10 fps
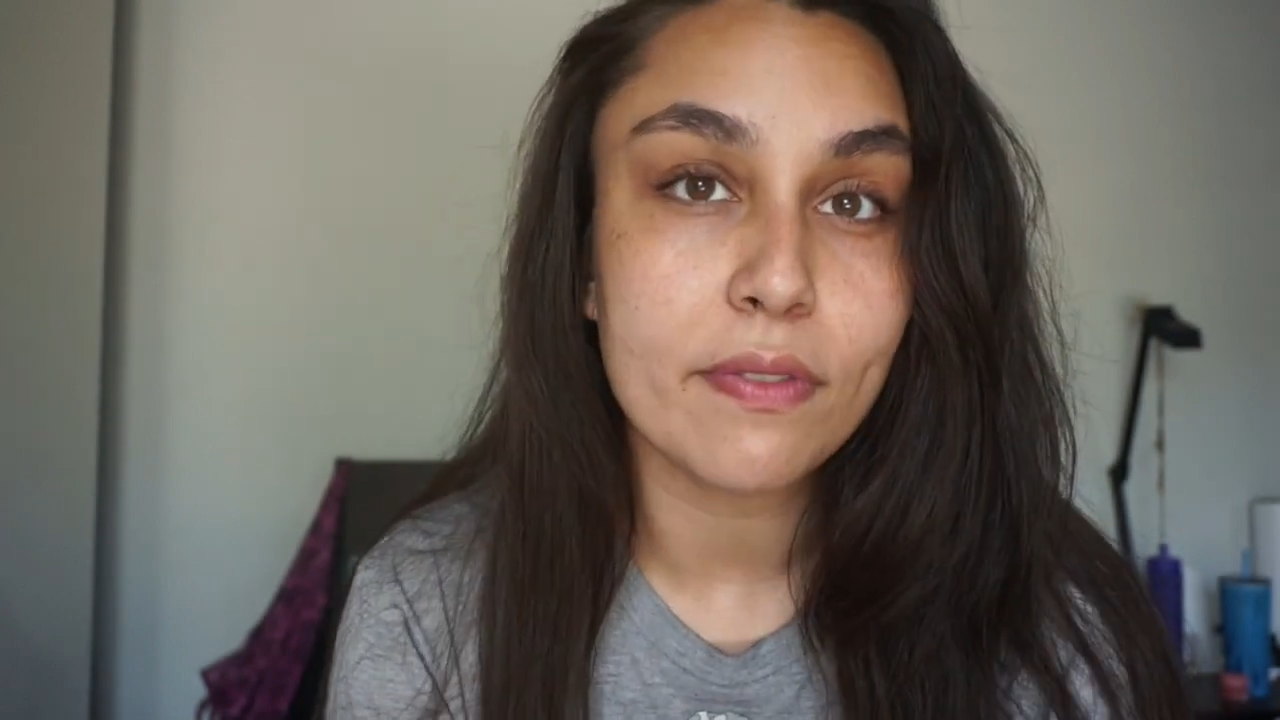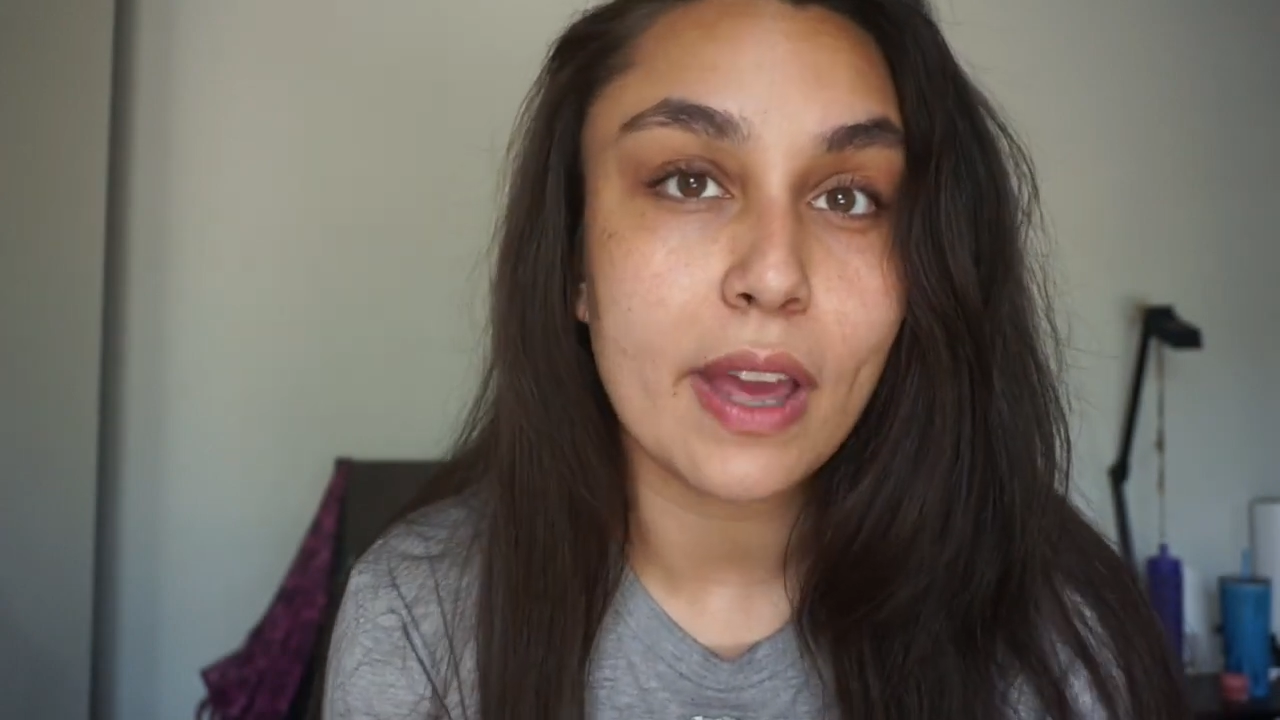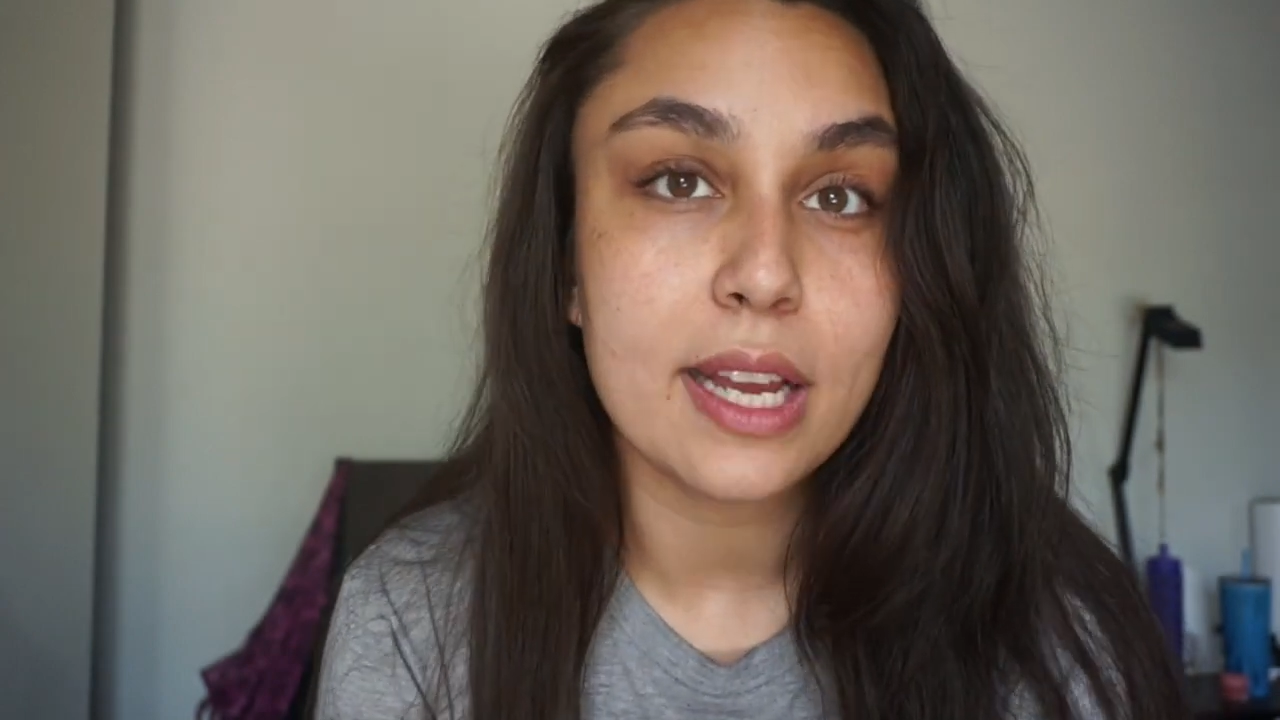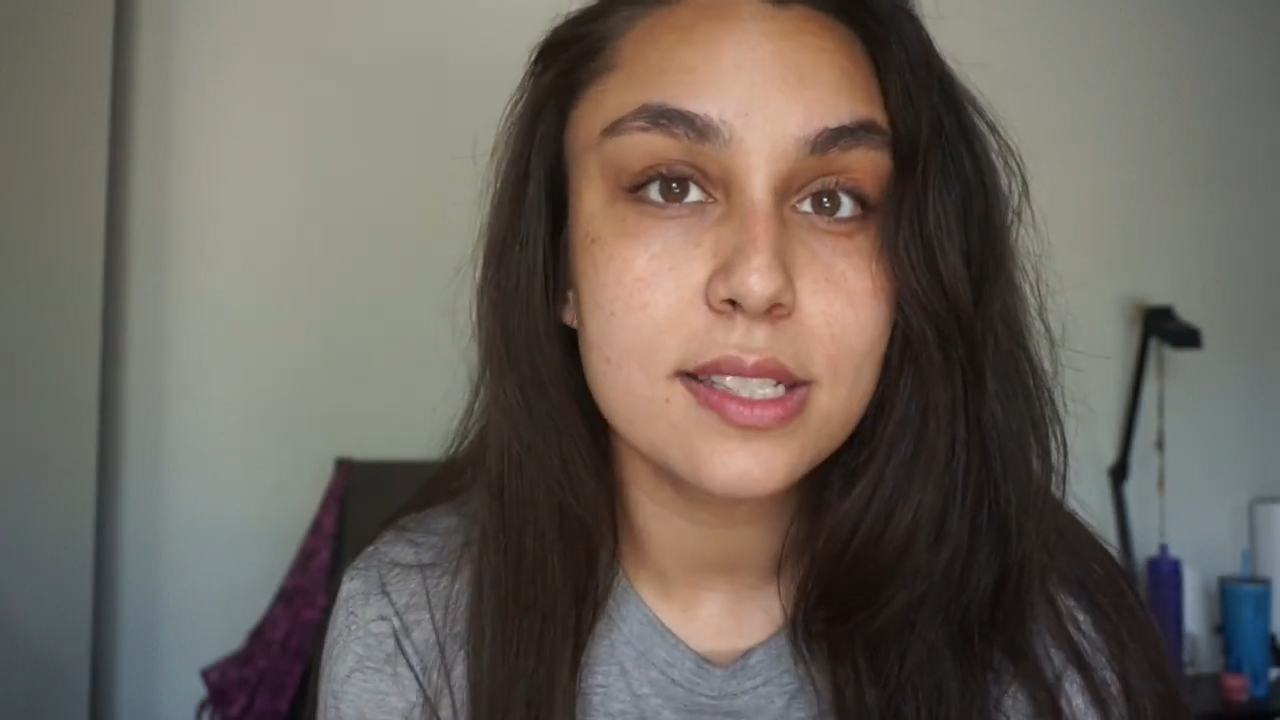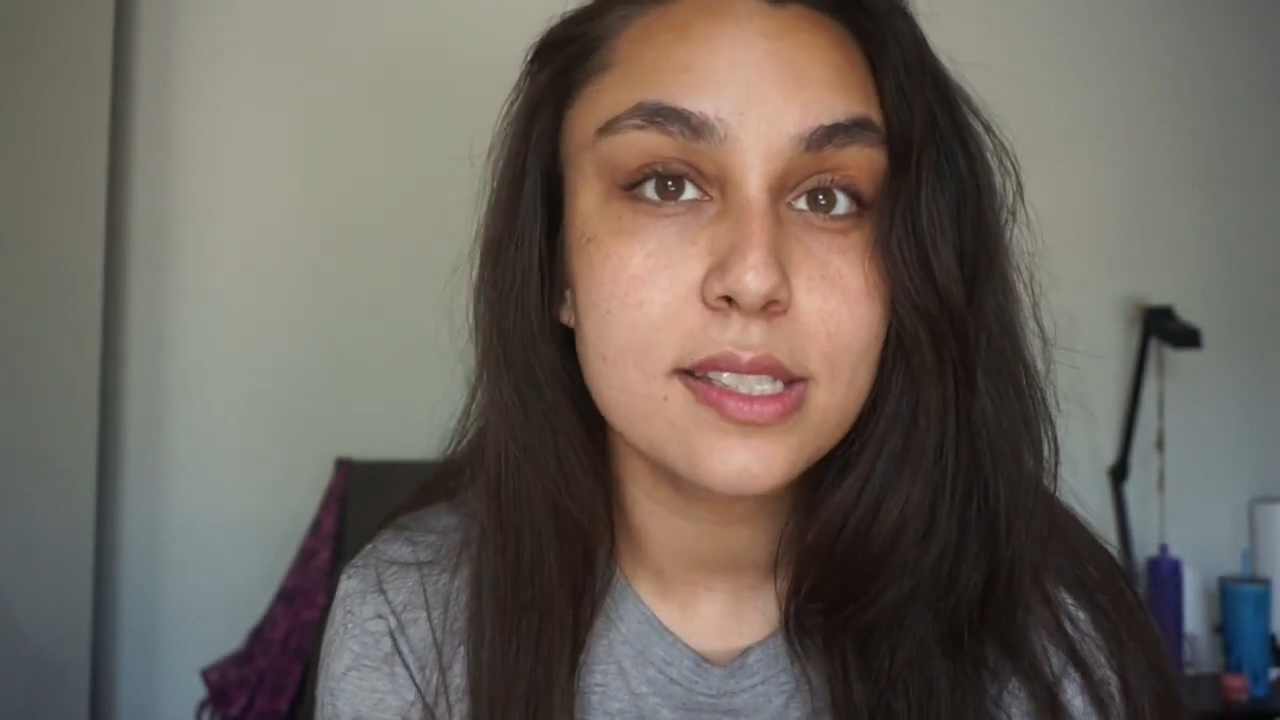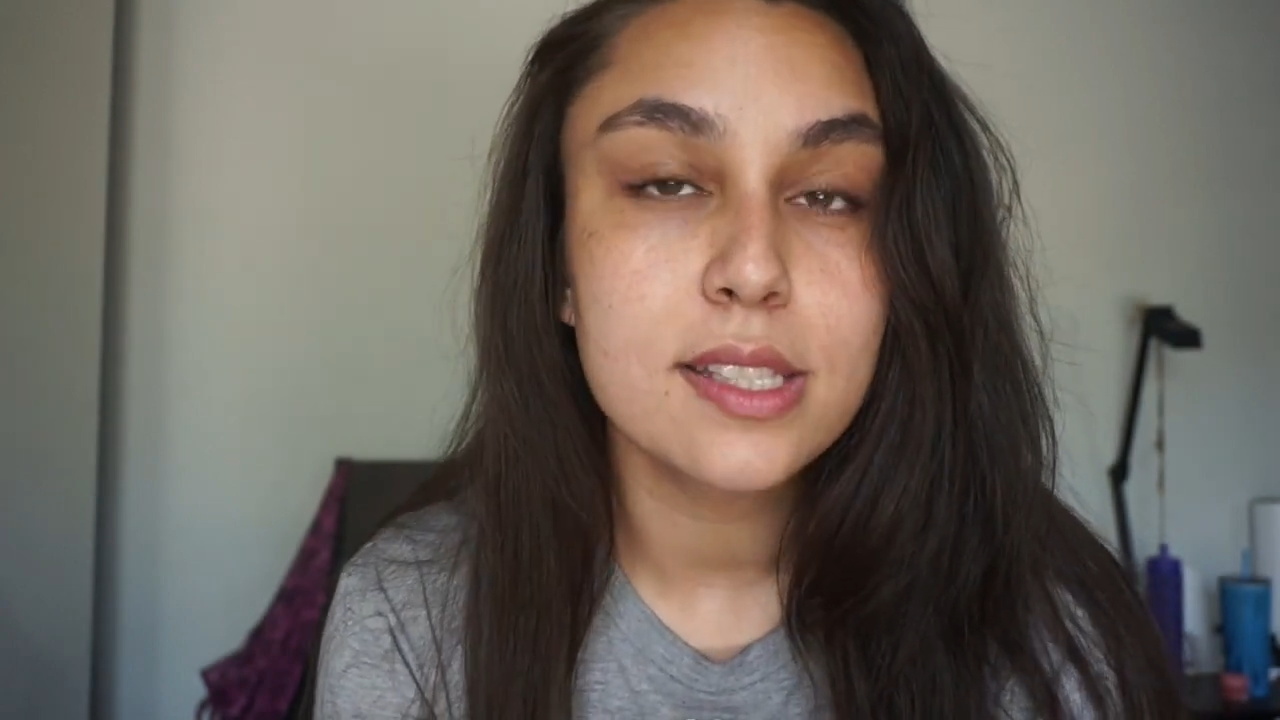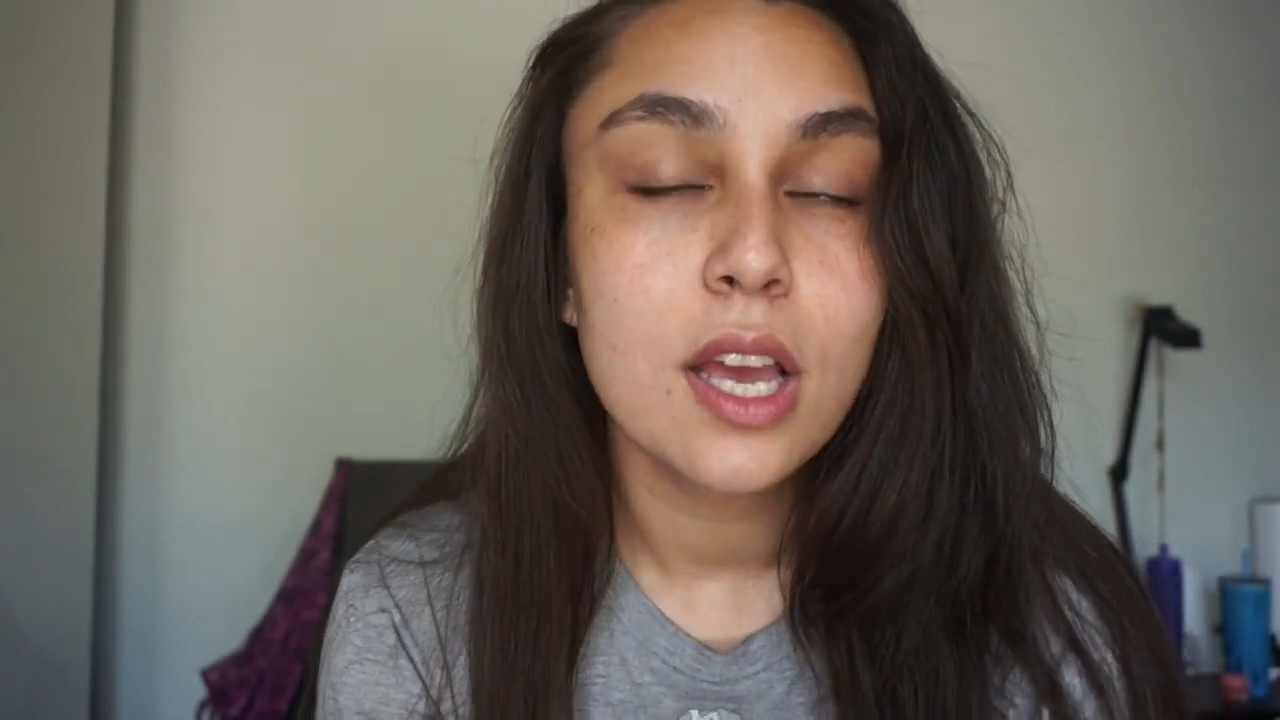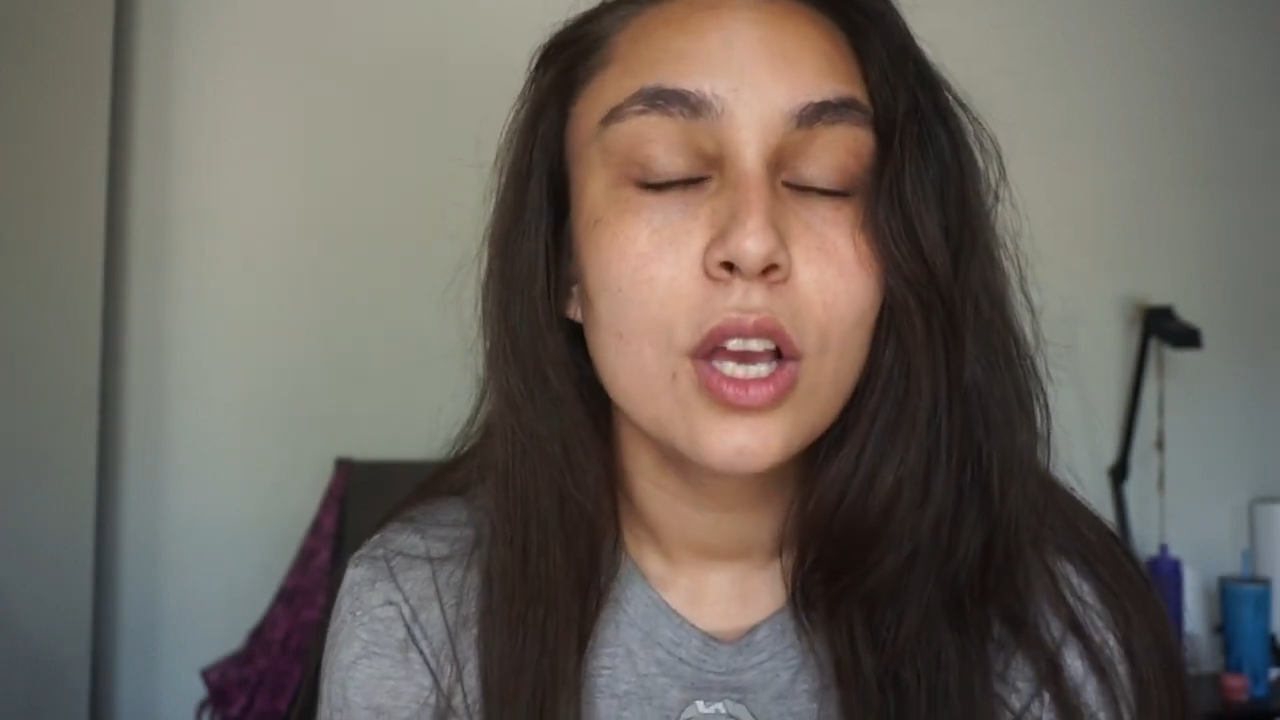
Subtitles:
face.